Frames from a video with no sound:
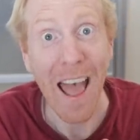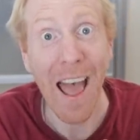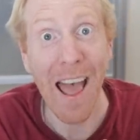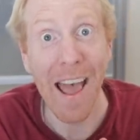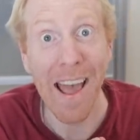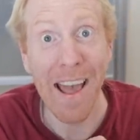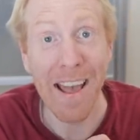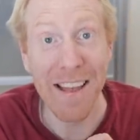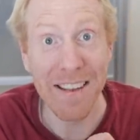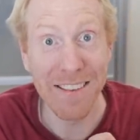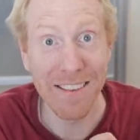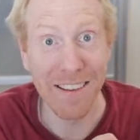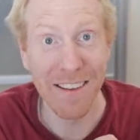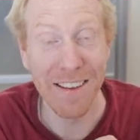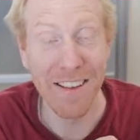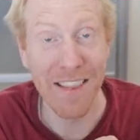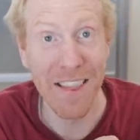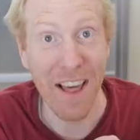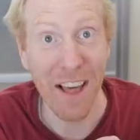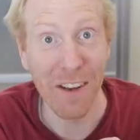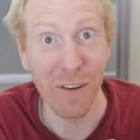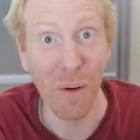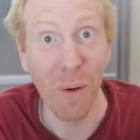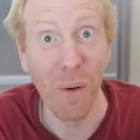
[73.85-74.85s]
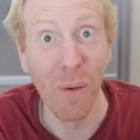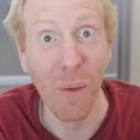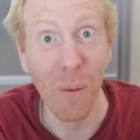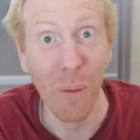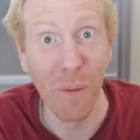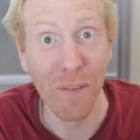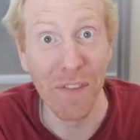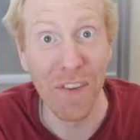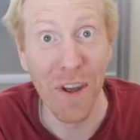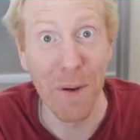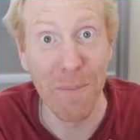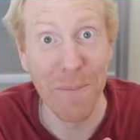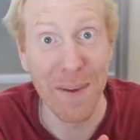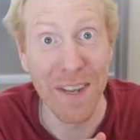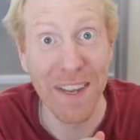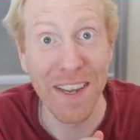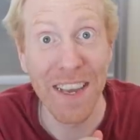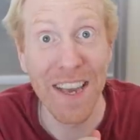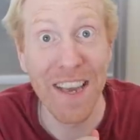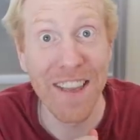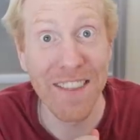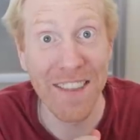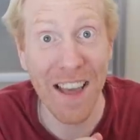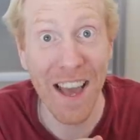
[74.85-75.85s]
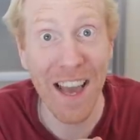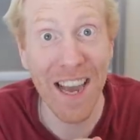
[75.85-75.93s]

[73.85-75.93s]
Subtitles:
And that whole topic is